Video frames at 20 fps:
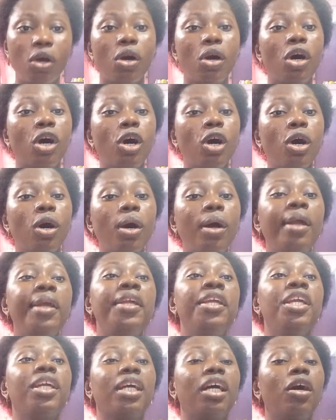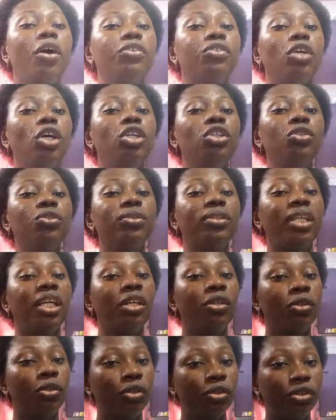Or you can also use a
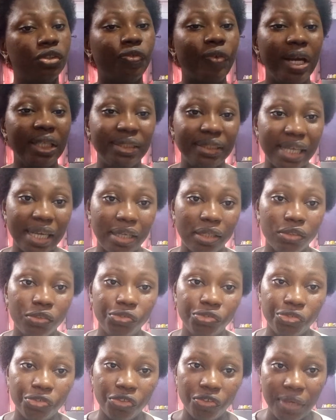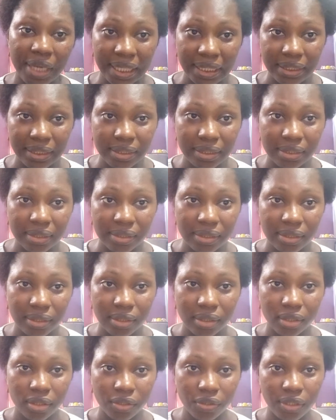ghostwriter to write,
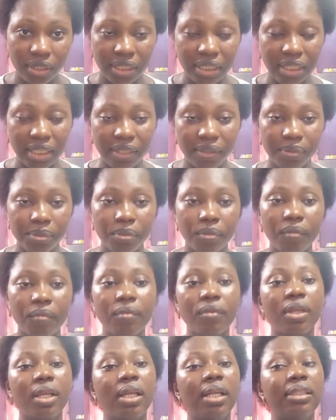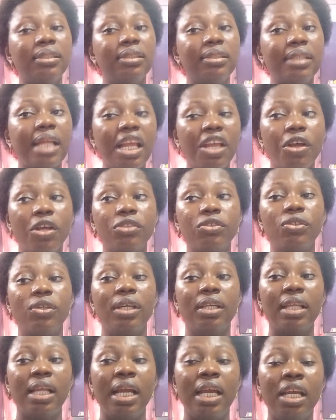okay? That is
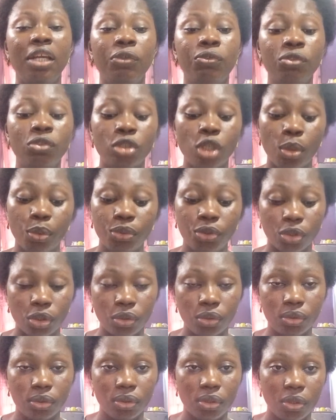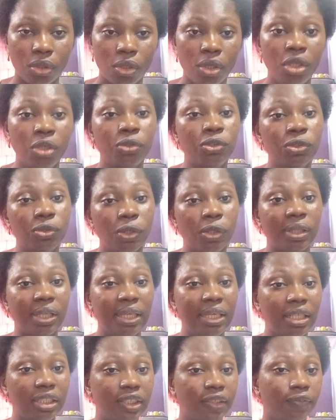also a good option or a good
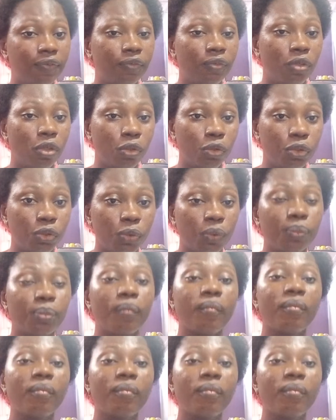alternative also.